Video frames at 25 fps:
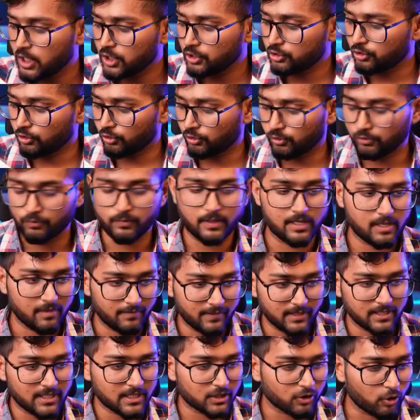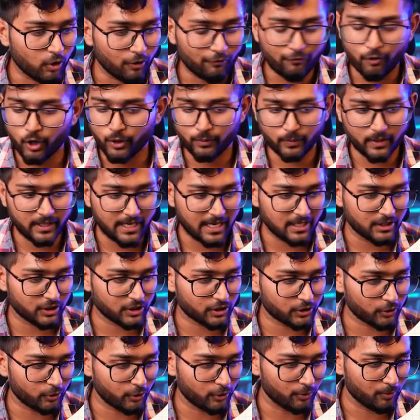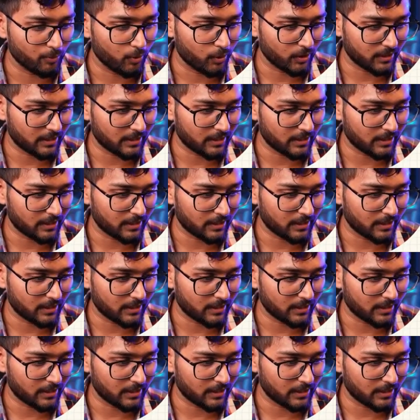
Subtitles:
So we'll just go forward. I'll just show you more